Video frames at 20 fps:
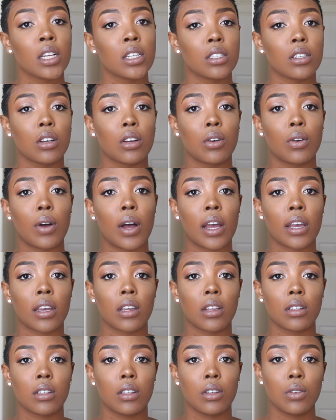So I
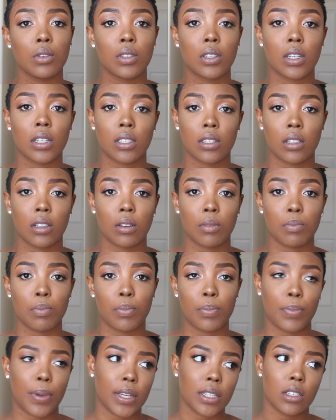could use this and
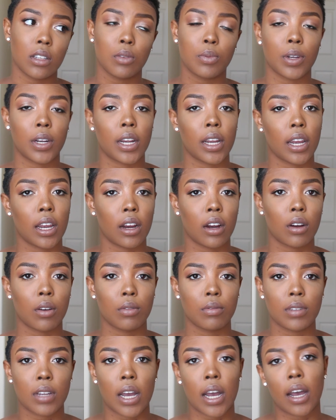basically put a
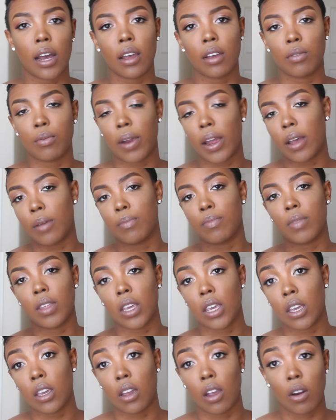hair tie wrap
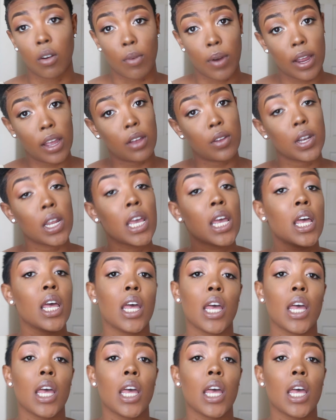thingy around